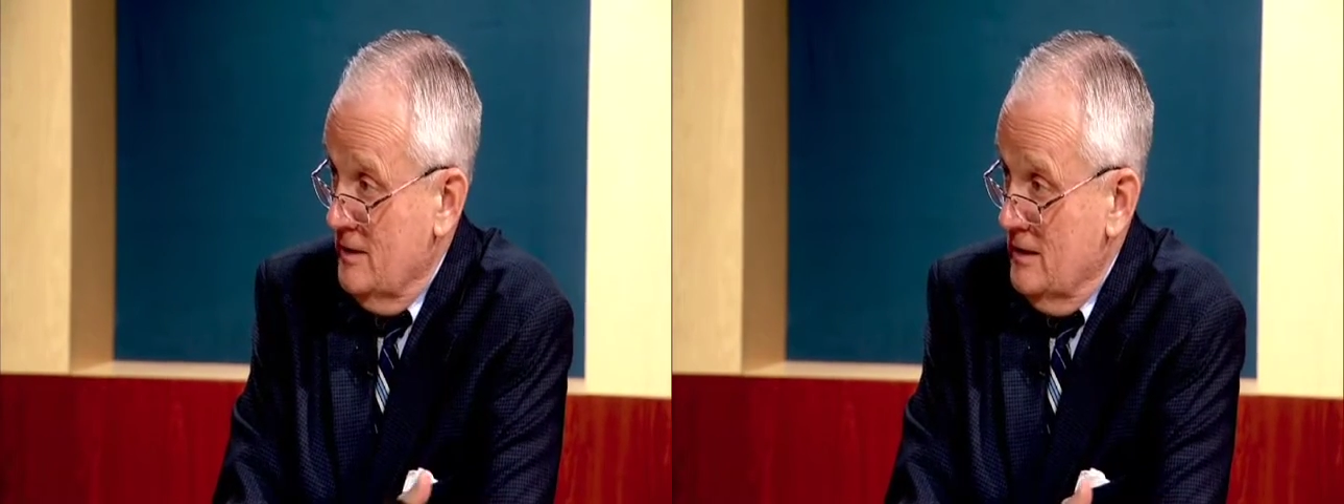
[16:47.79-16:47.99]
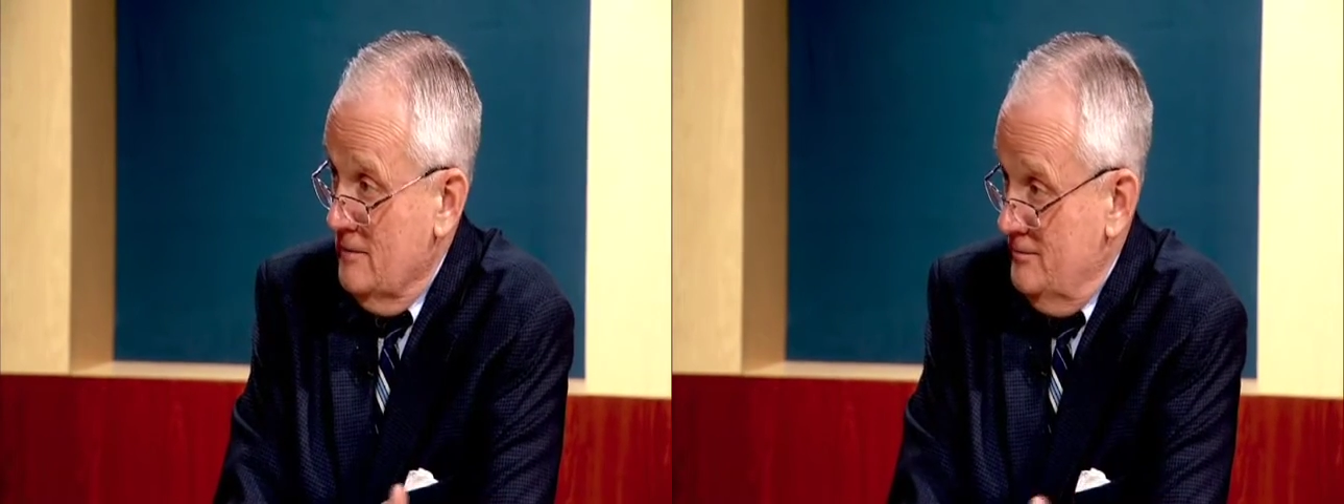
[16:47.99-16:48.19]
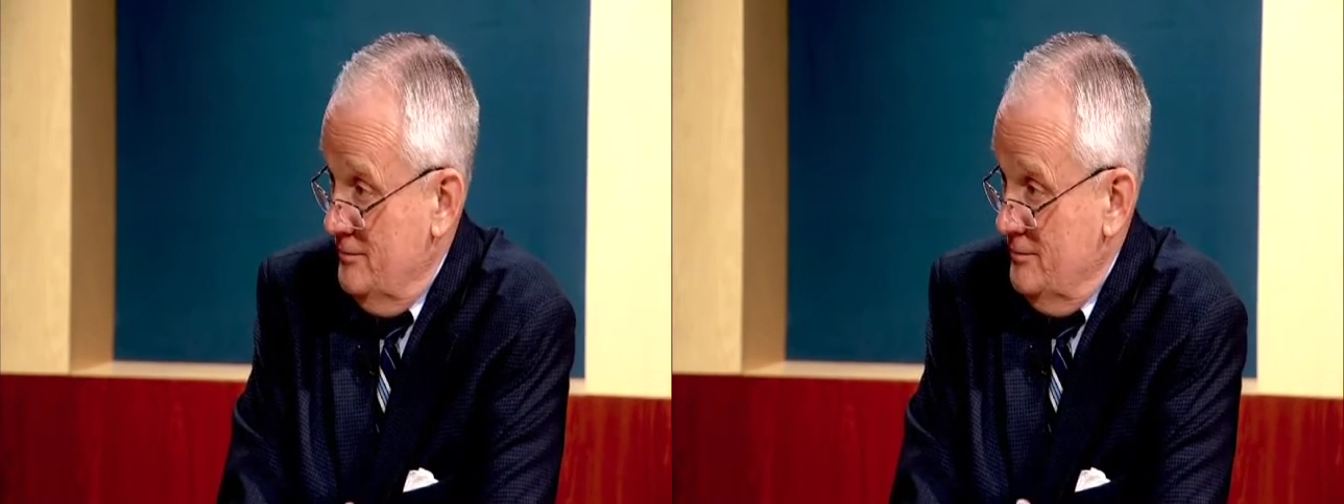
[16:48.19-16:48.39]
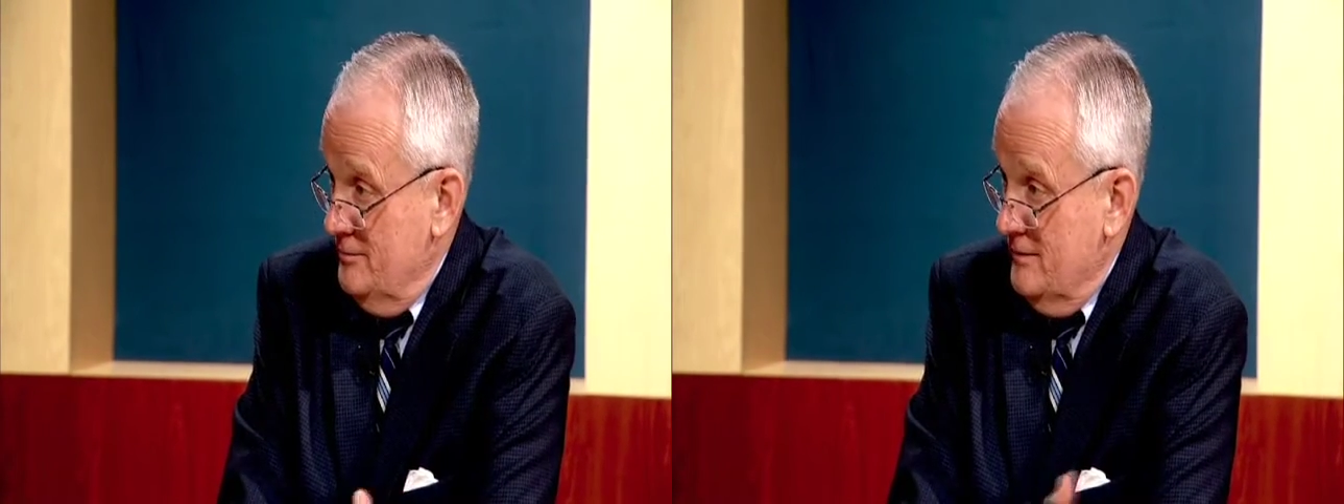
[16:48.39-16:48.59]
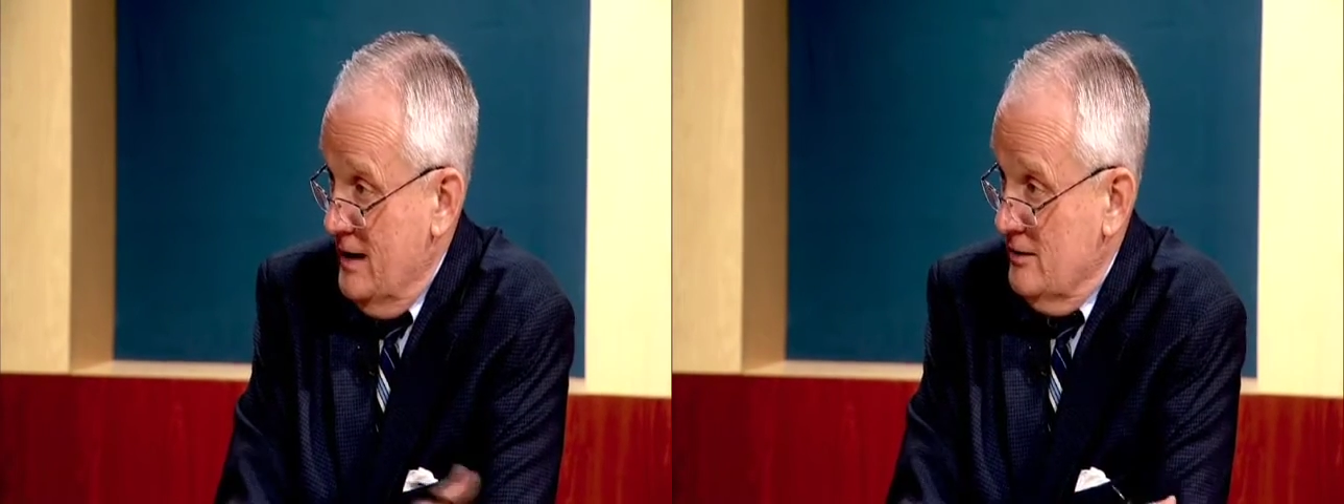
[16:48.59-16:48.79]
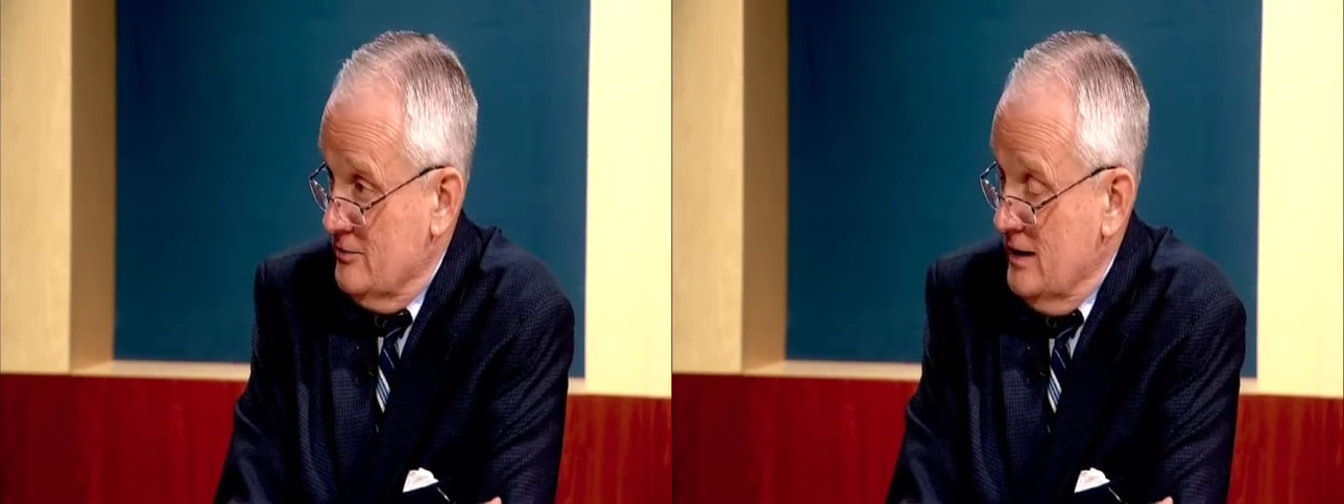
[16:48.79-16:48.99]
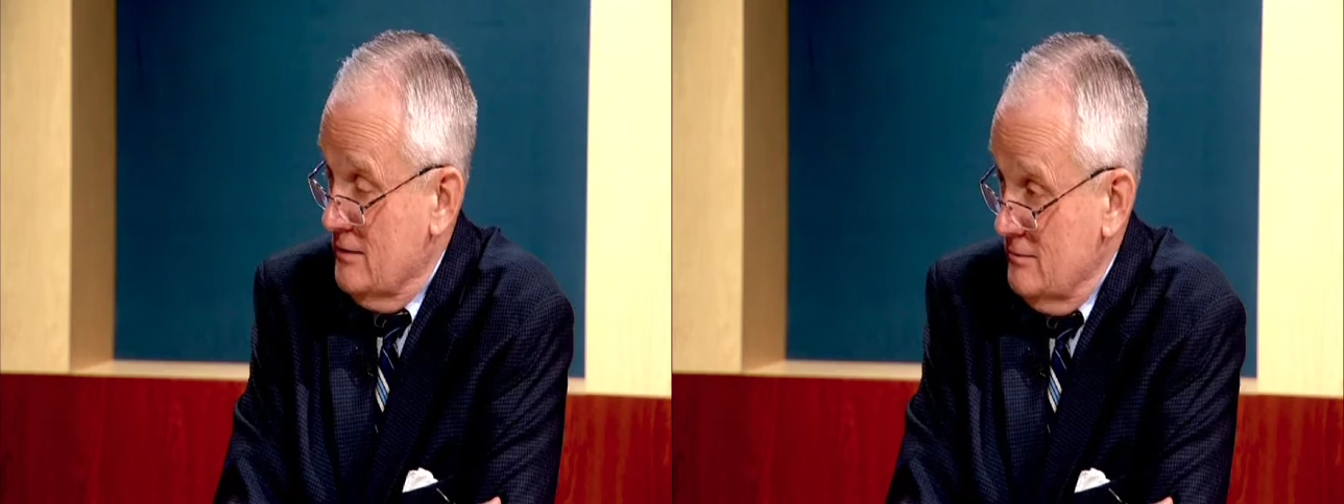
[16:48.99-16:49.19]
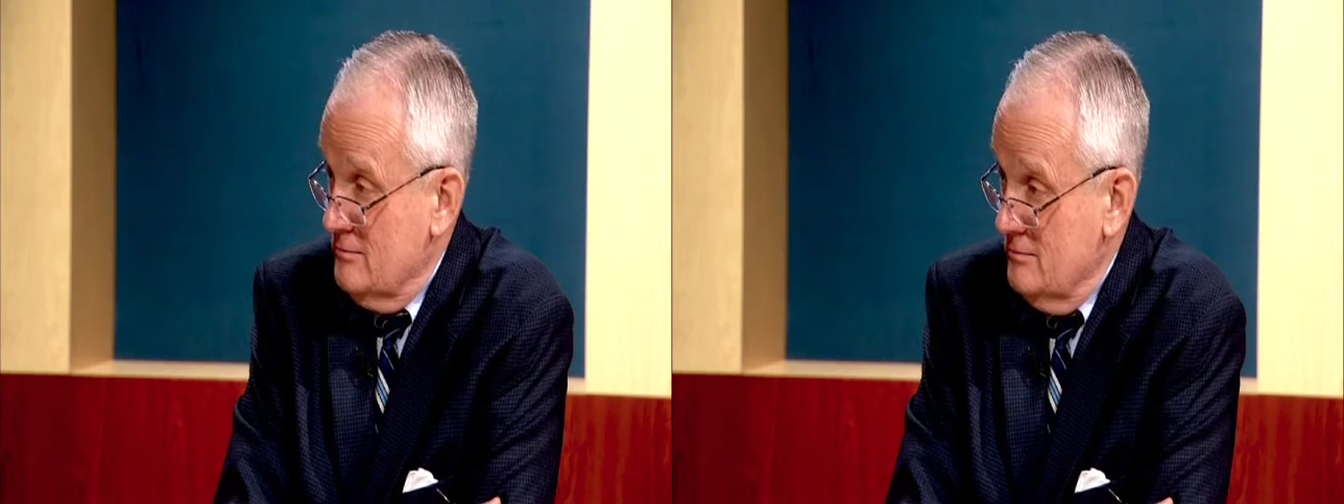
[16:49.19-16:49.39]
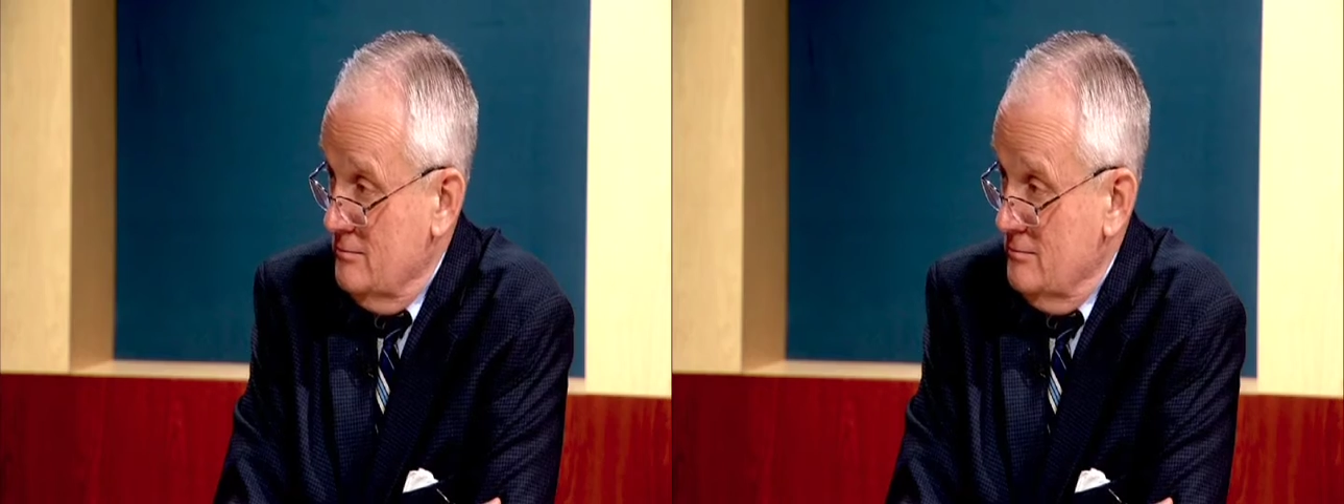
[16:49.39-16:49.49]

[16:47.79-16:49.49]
How does that?